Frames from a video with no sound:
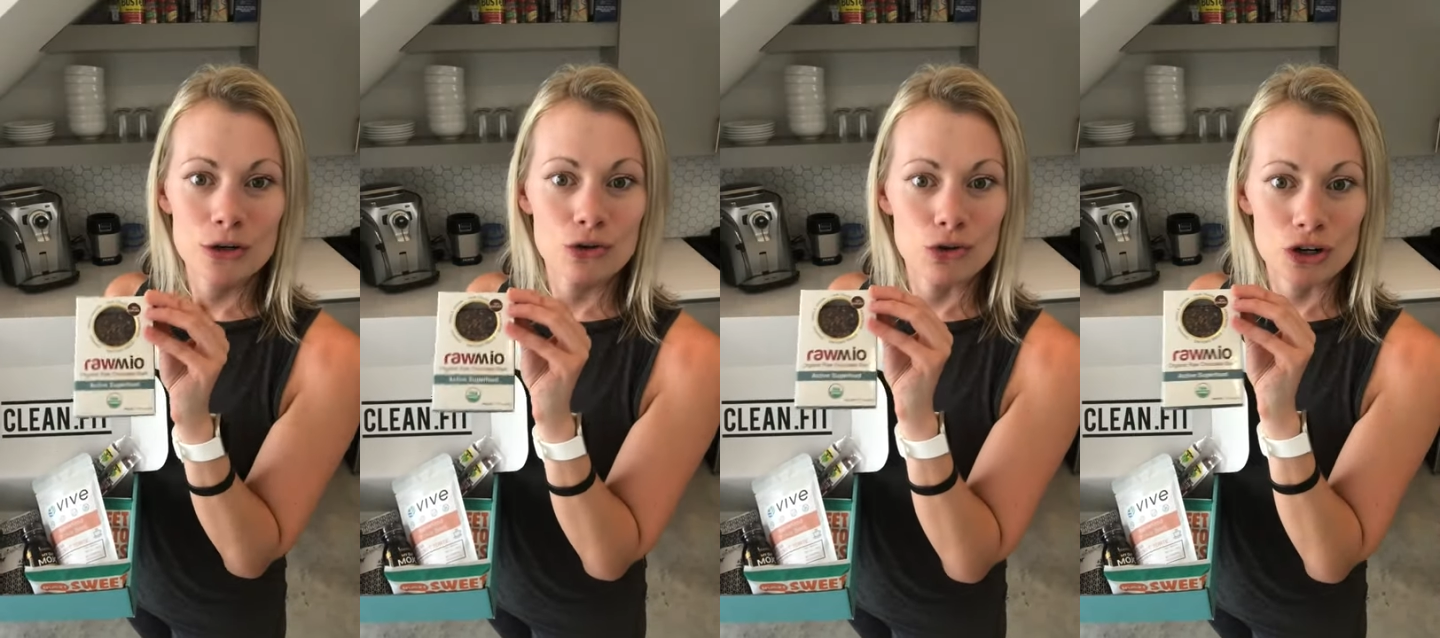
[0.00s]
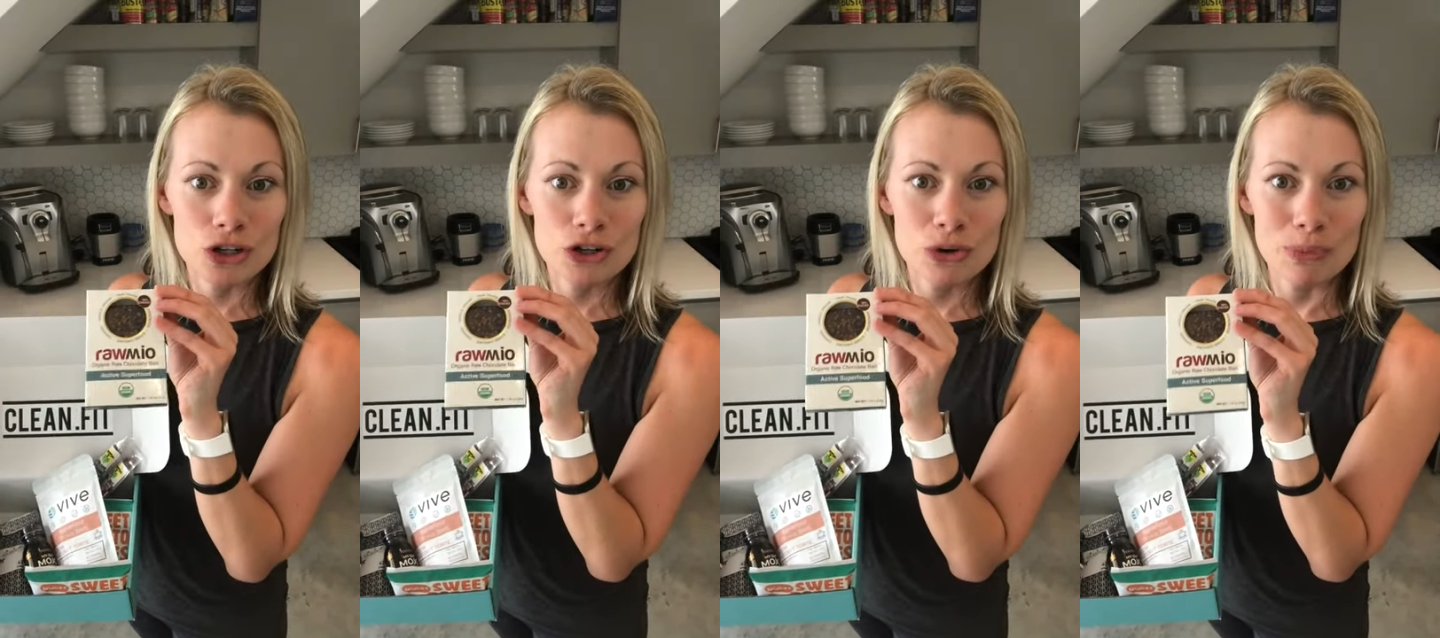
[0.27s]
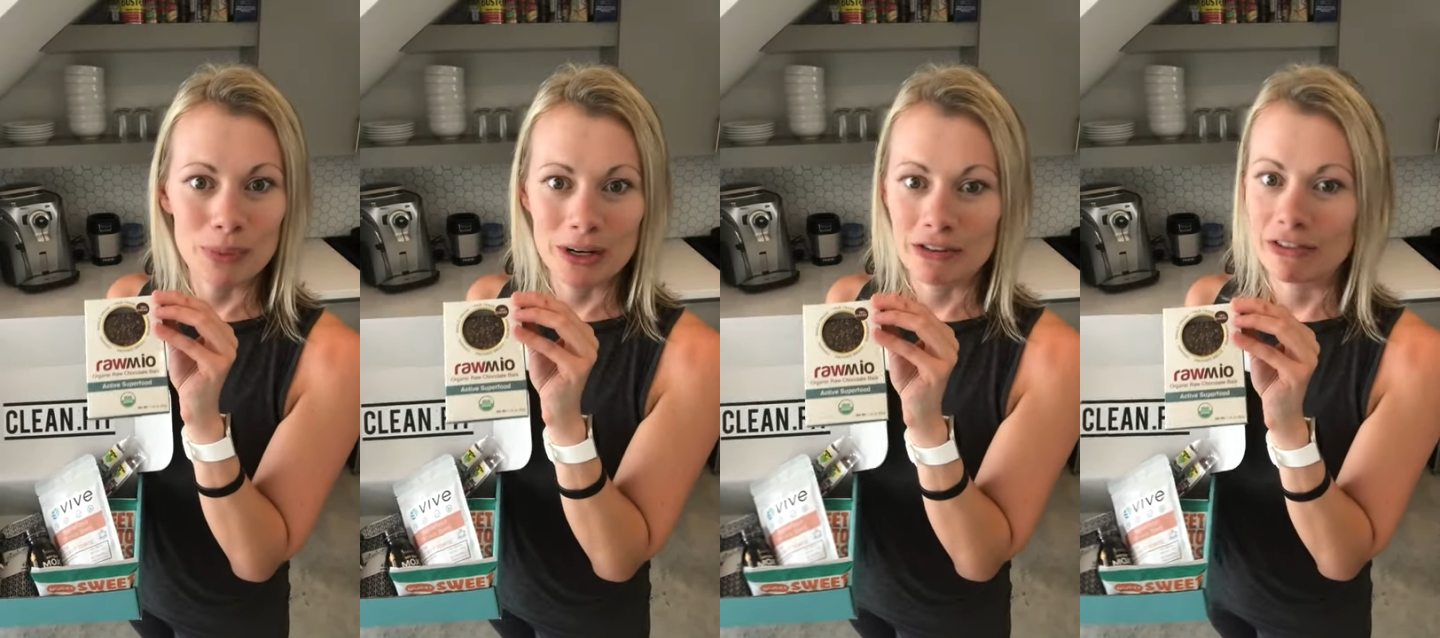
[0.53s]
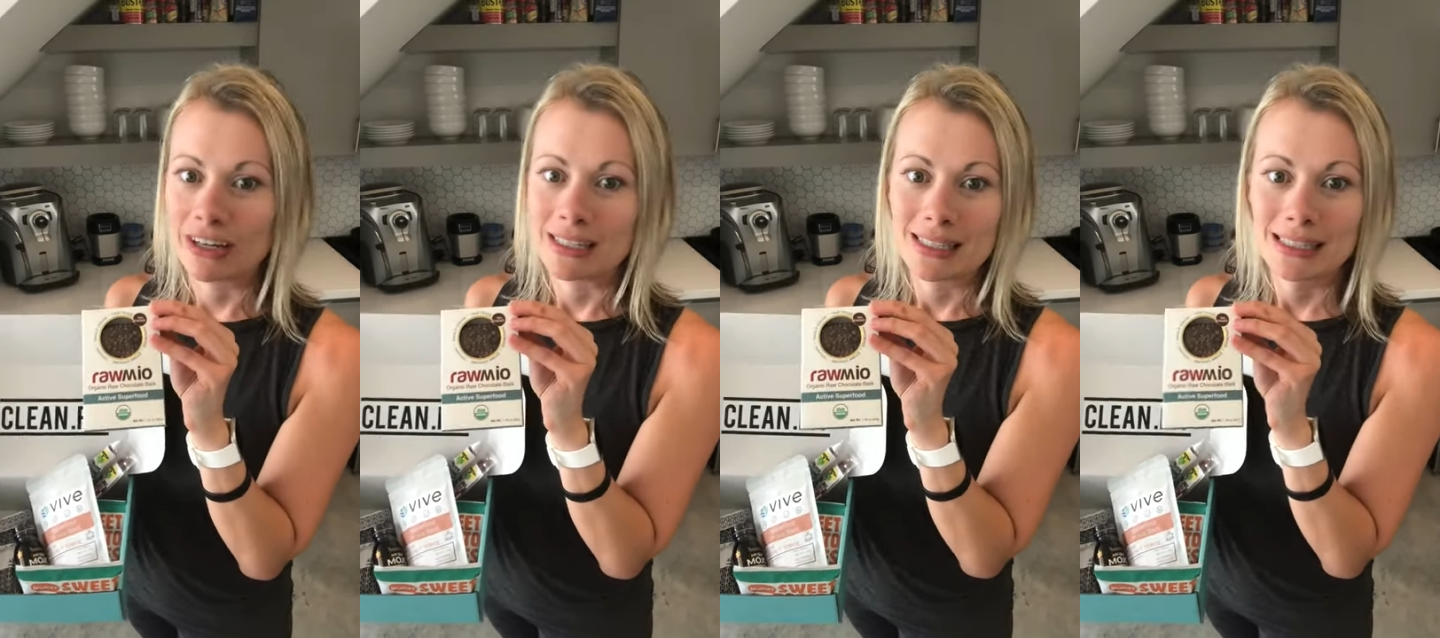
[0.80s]
nutritional
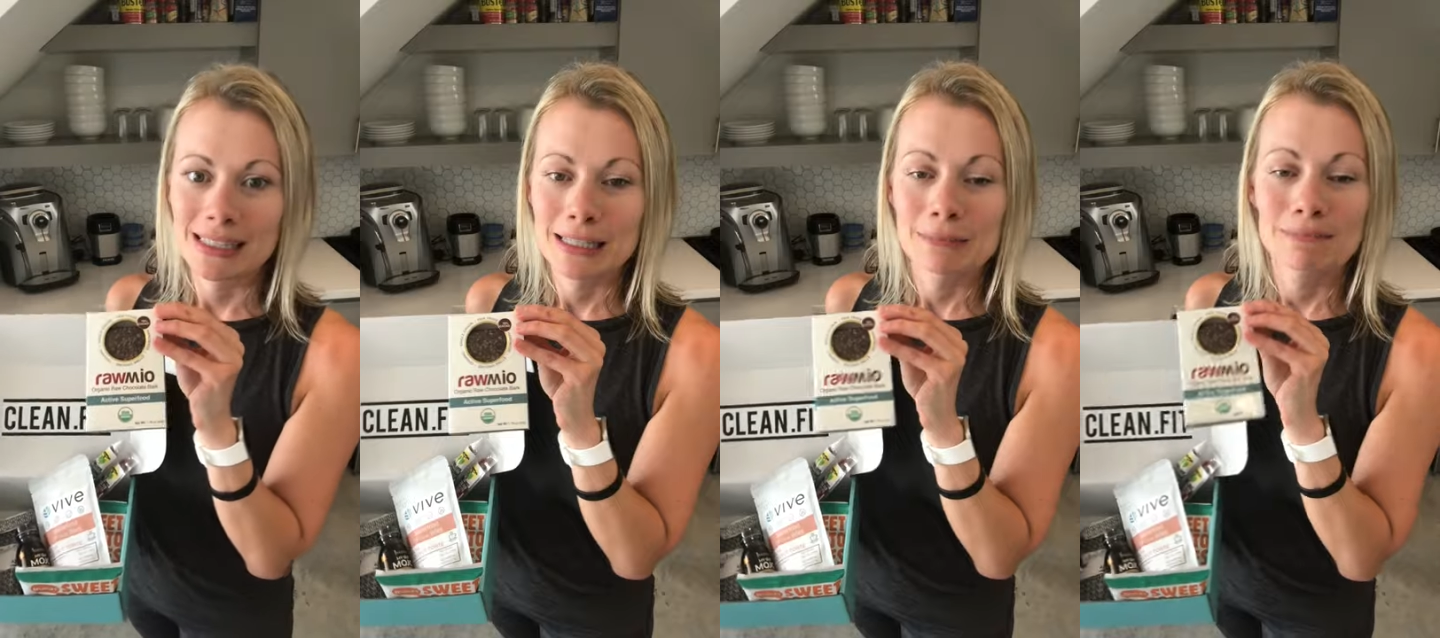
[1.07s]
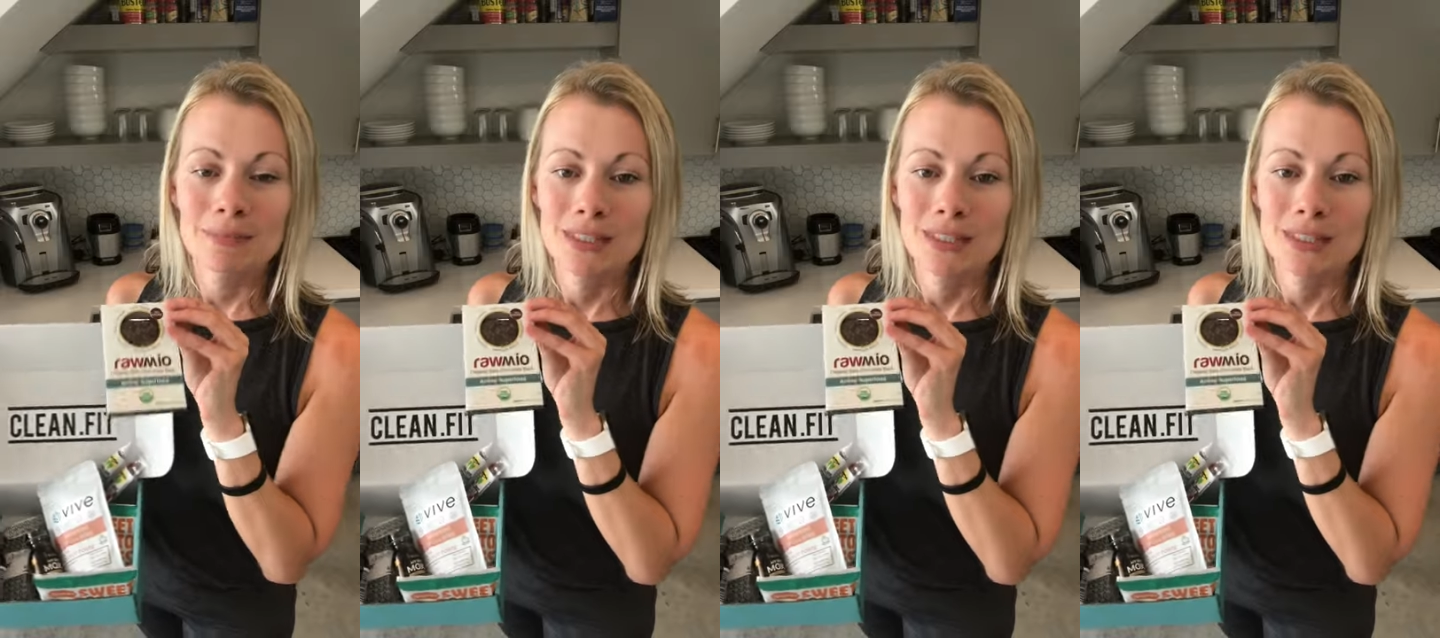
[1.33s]
benefits.